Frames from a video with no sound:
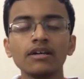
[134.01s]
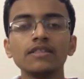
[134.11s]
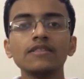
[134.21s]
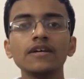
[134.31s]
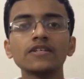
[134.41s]

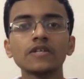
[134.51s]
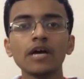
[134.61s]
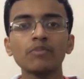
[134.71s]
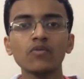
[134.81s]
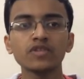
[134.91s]
This type
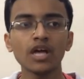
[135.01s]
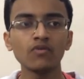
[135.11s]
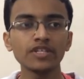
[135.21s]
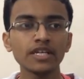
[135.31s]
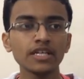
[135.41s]
of sound
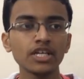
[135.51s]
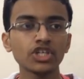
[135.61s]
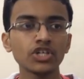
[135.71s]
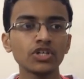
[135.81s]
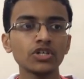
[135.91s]

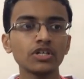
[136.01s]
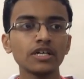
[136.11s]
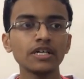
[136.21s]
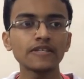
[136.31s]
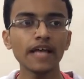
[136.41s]
signature
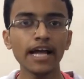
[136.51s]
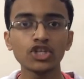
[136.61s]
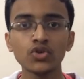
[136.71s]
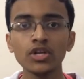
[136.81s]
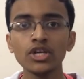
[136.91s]
is
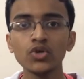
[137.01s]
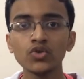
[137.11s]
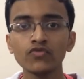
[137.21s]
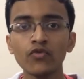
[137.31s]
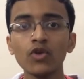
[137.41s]
actually
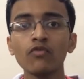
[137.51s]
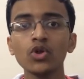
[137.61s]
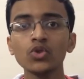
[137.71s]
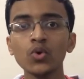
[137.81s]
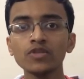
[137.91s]
useful for
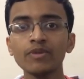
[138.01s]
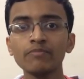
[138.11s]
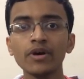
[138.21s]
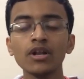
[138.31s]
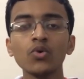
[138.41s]
those
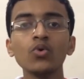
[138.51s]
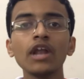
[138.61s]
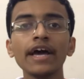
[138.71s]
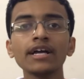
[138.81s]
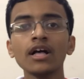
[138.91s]
people who
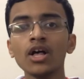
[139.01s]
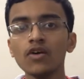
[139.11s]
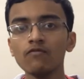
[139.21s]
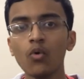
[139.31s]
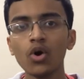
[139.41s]
like
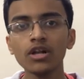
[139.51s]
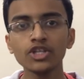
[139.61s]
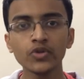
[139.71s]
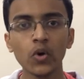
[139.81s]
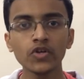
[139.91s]
vocal
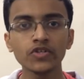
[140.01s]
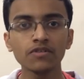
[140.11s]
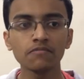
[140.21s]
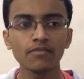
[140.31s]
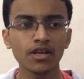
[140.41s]
songs,
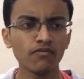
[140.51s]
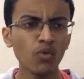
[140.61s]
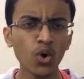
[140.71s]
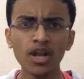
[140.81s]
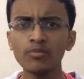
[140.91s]

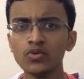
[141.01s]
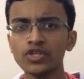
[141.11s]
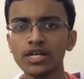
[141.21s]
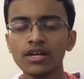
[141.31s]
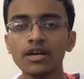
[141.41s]
vocal
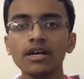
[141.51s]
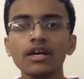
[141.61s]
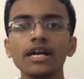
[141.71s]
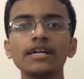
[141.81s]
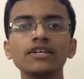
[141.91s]
music.
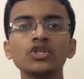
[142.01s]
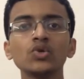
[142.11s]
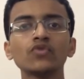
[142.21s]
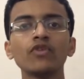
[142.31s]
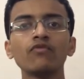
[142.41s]
It is
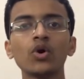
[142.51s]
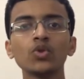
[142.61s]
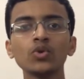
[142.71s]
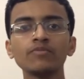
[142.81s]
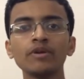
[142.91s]
useful for
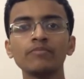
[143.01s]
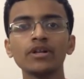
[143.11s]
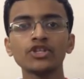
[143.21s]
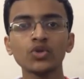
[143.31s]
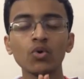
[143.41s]
those people.
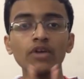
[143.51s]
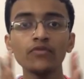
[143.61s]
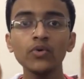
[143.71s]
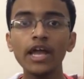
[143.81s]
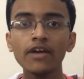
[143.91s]
So if
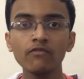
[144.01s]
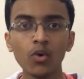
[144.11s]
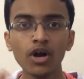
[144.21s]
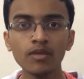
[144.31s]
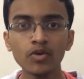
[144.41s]
you like
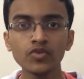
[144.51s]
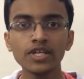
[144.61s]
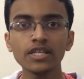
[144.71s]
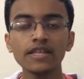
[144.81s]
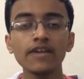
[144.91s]
vocal
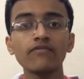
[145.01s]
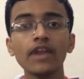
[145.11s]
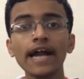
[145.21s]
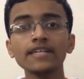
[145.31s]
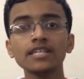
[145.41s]
music, then
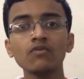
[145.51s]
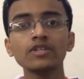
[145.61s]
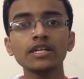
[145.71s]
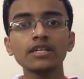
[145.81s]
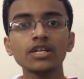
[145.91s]
flat sound
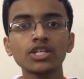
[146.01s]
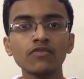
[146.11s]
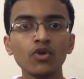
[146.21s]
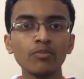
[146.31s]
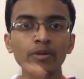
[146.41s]
signature
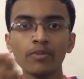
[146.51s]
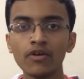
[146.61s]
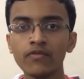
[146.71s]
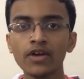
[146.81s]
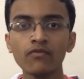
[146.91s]
will be
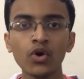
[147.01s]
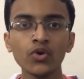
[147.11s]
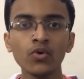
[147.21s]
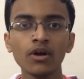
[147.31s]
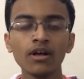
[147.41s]
perfect for you.